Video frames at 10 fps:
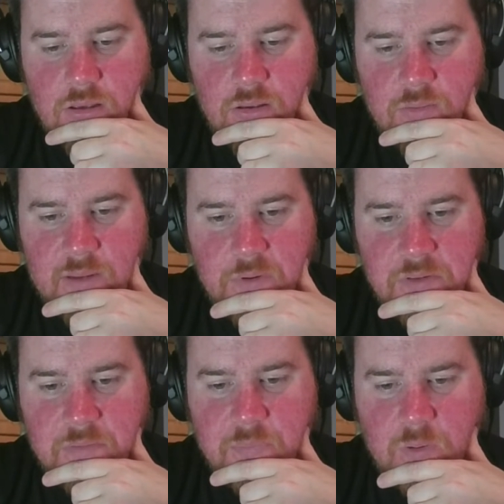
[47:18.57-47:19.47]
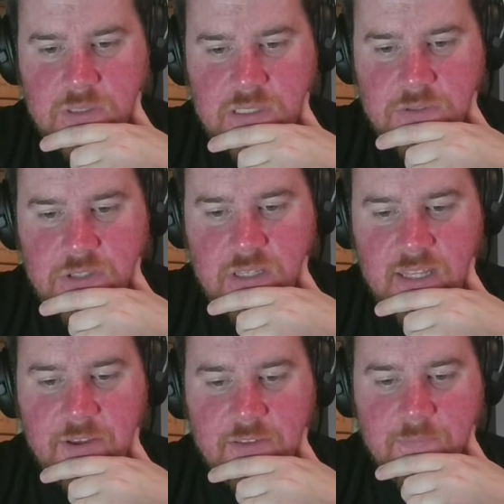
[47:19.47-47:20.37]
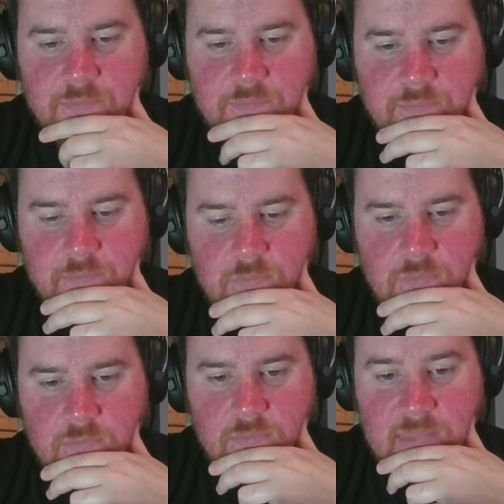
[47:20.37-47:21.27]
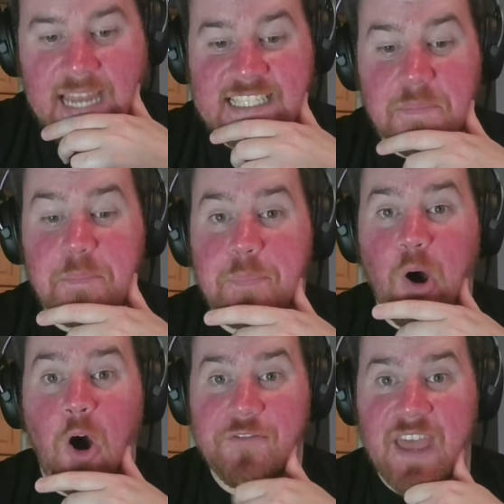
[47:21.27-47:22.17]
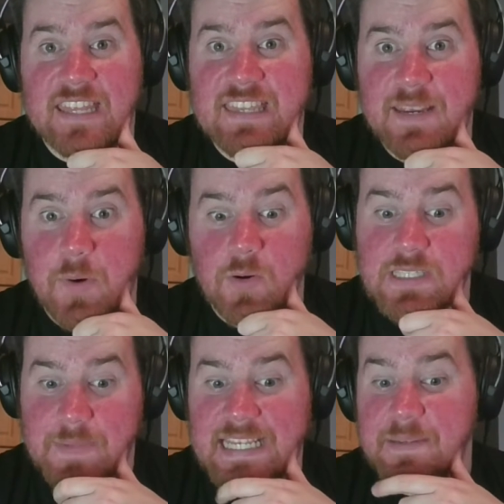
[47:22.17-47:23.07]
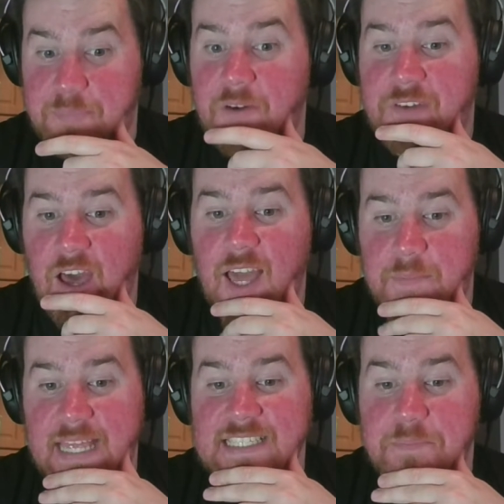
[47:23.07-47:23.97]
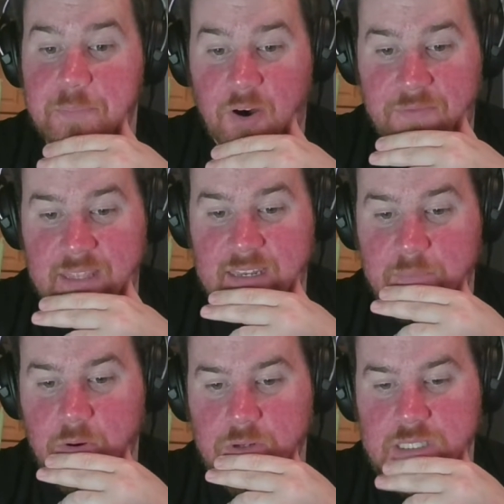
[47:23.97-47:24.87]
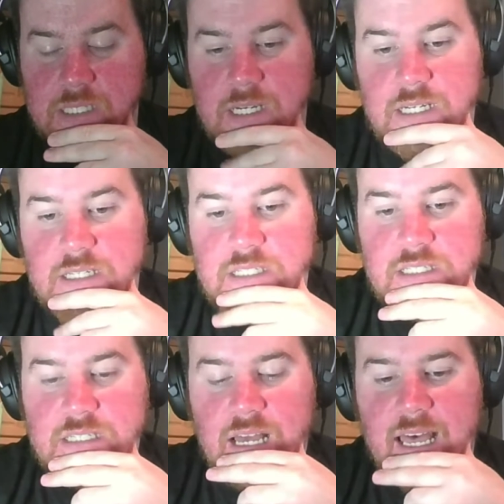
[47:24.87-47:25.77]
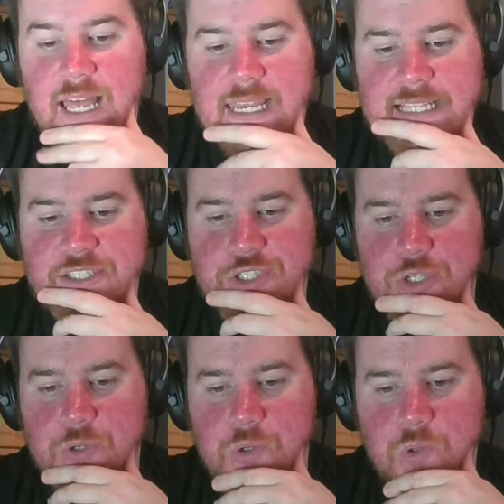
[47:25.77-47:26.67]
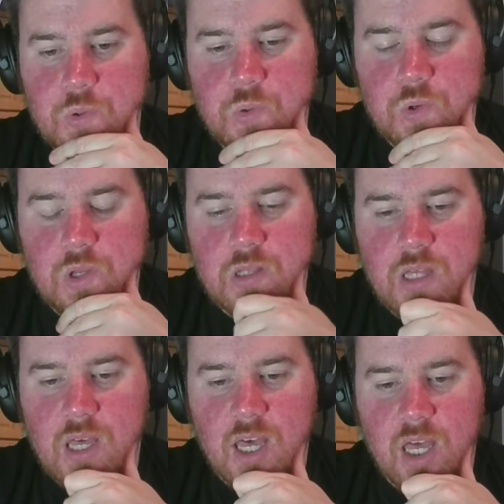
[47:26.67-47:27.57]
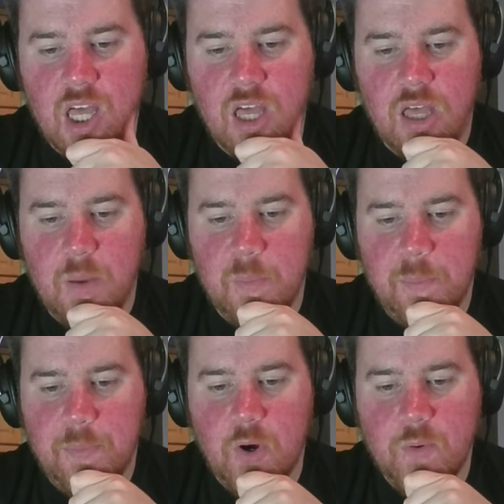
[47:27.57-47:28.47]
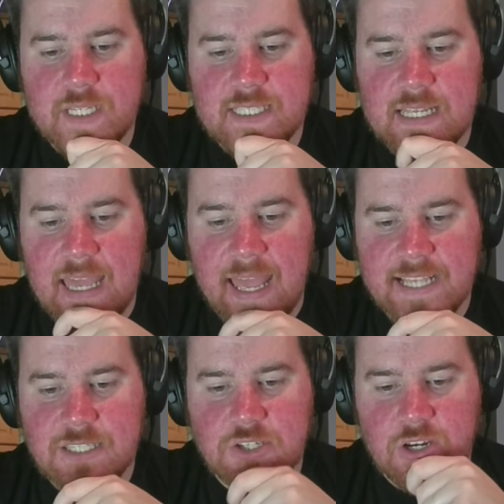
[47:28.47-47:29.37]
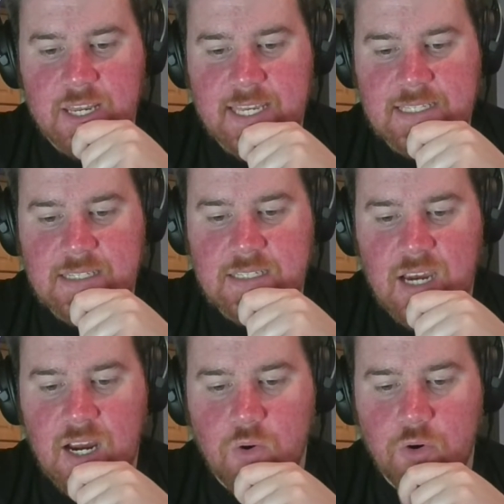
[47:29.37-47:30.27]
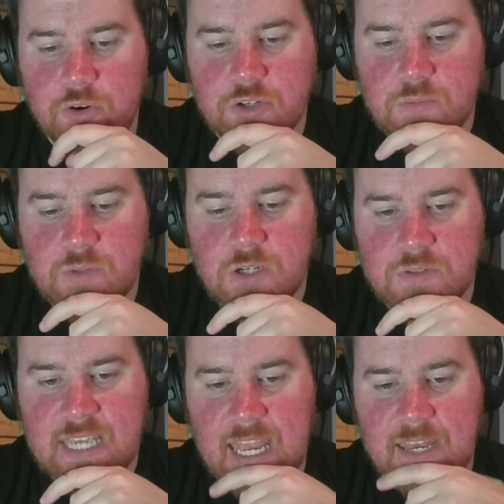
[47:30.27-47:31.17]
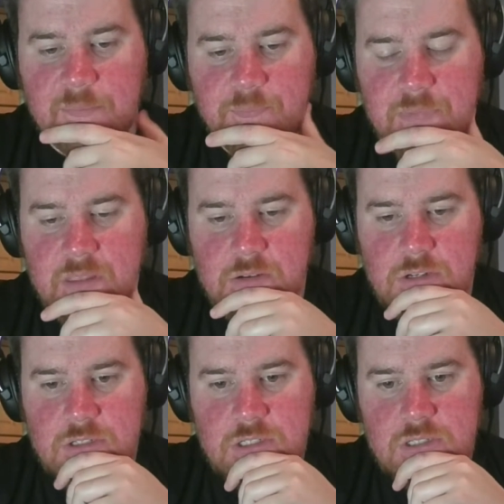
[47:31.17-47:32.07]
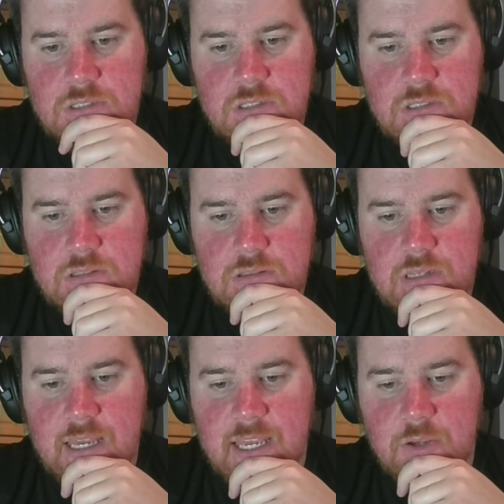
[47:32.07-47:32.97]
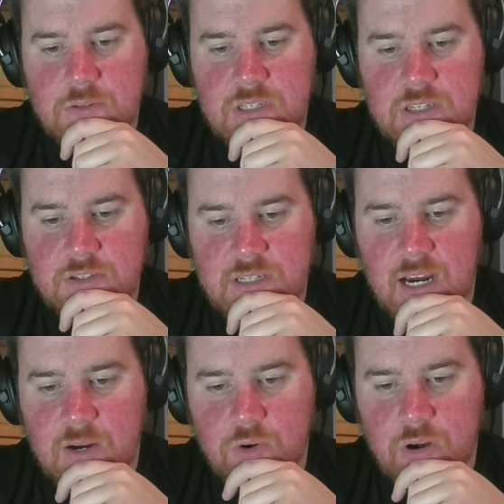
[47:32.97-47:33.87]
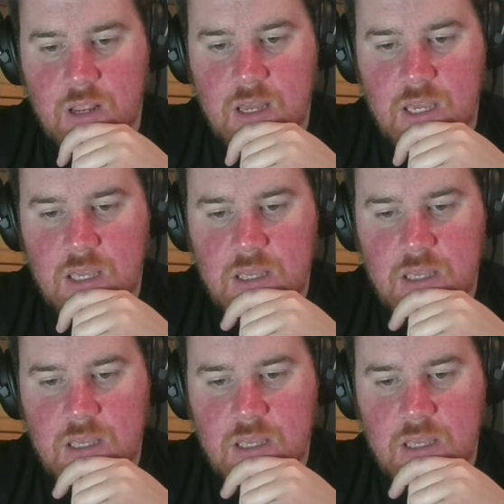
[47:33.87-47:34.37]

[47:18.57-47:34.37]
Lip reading: Wait, where's Bowens? He was just... There he is. That is a buff Anthony Bowens. I mean, he's a buff guy, but that is a buff Anthony Bowens. Let's do Bowens and Caster against the Dark Order. So we'll go 10. And who's another Dark Order guy?